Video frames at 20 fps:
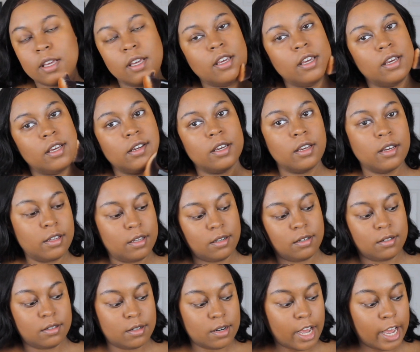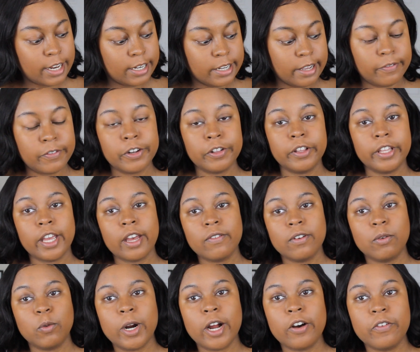And I definitely have
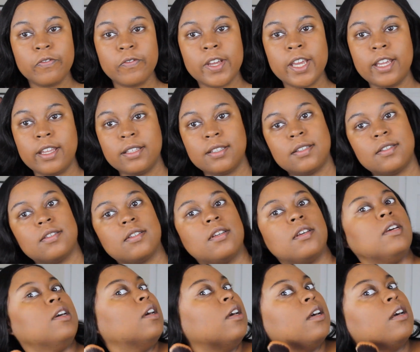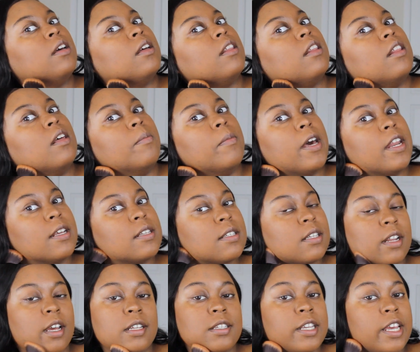a round face. The
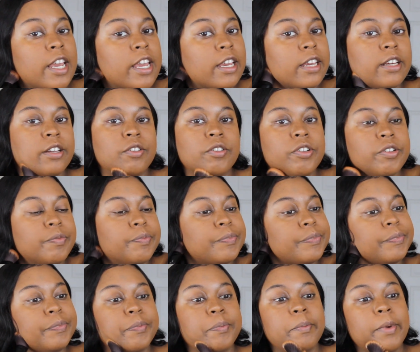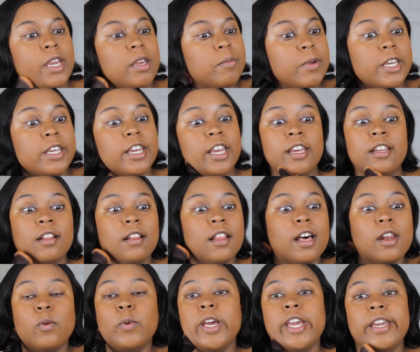medicine I take made me gain a
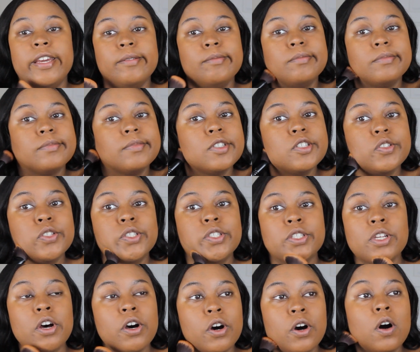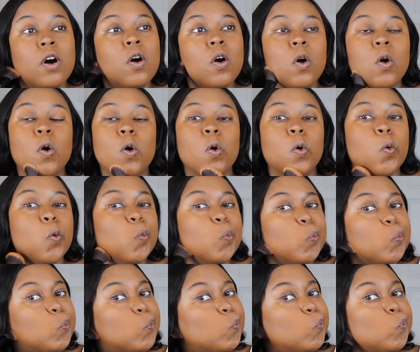lot of weight, so
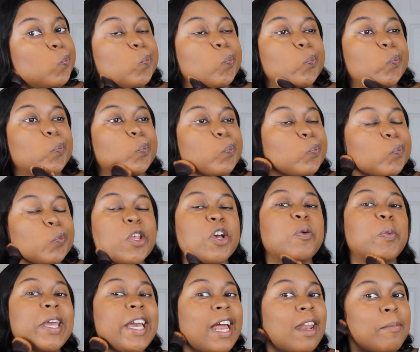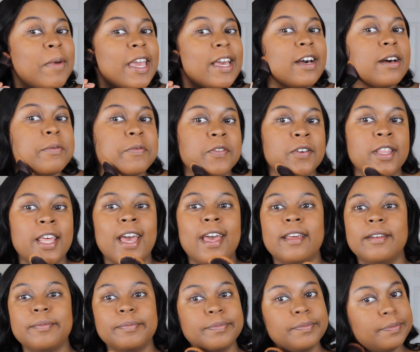we gotta make up for that.